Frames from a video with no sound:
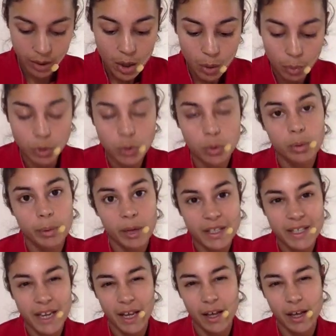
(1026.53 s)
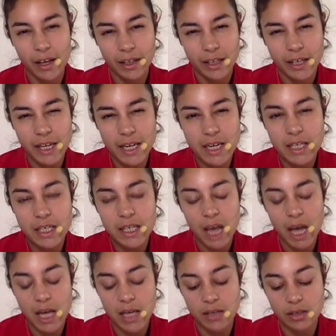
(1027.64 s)
We'll talk about techniques
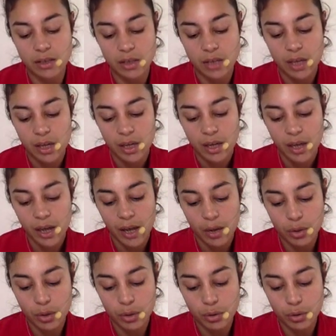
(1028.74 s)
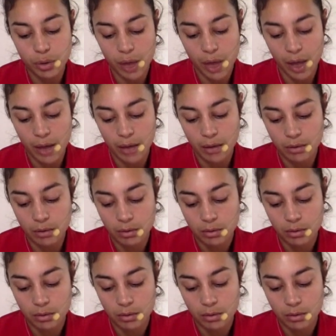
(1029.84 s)
and how you can